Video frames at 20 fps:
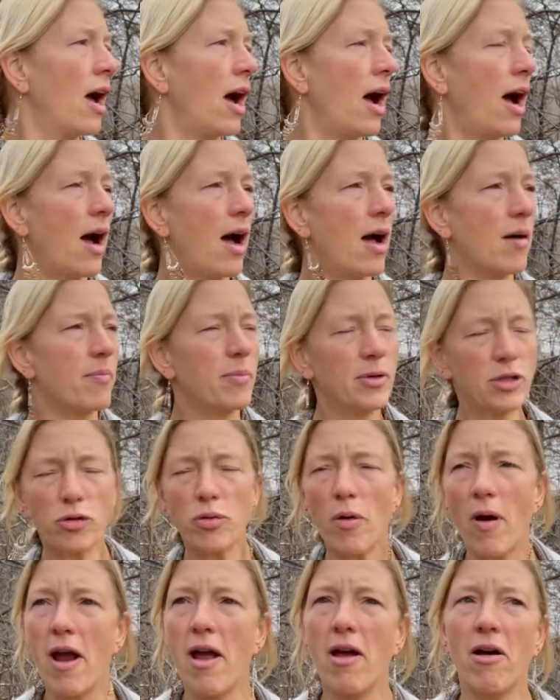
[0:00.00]
uh,
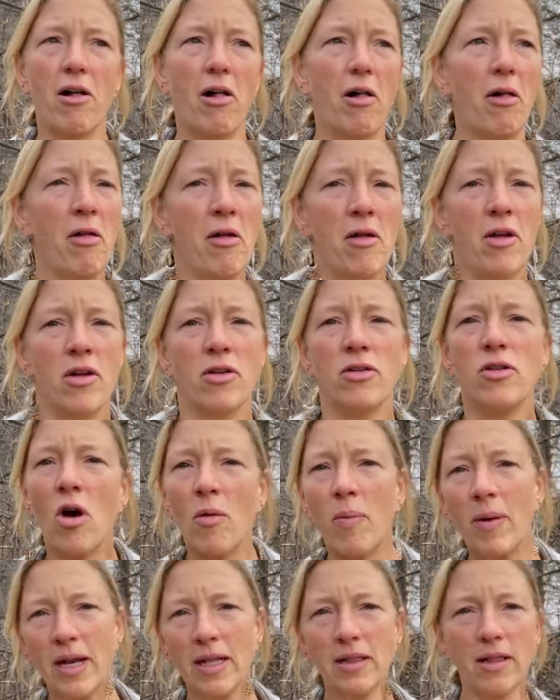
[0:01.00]
betrayal,
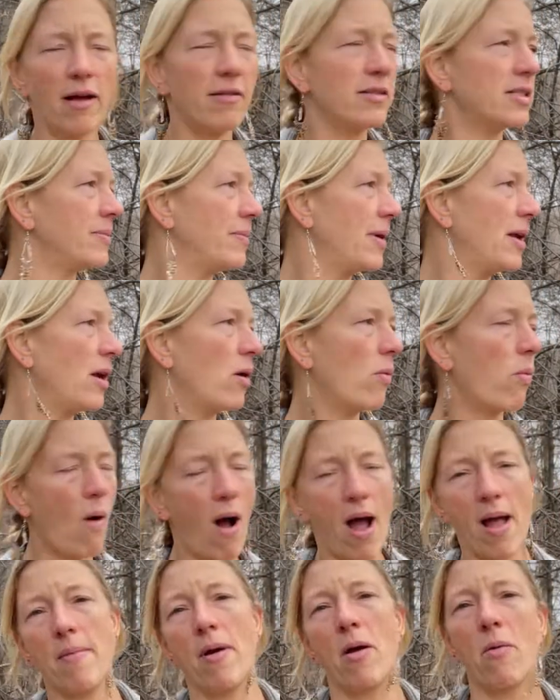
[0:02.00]
nobody loves me,
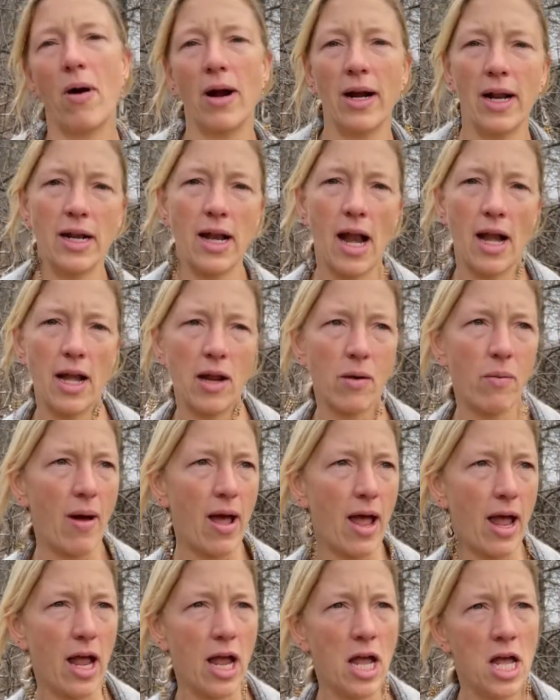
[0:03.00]
why am I wanted
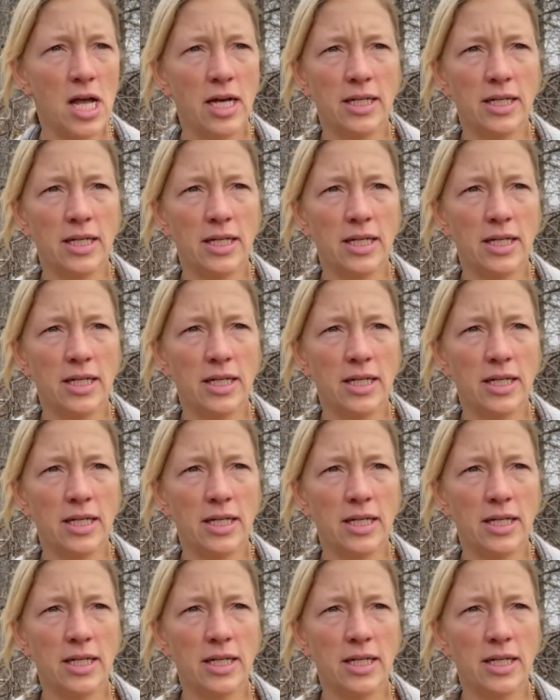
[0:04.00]
anyway,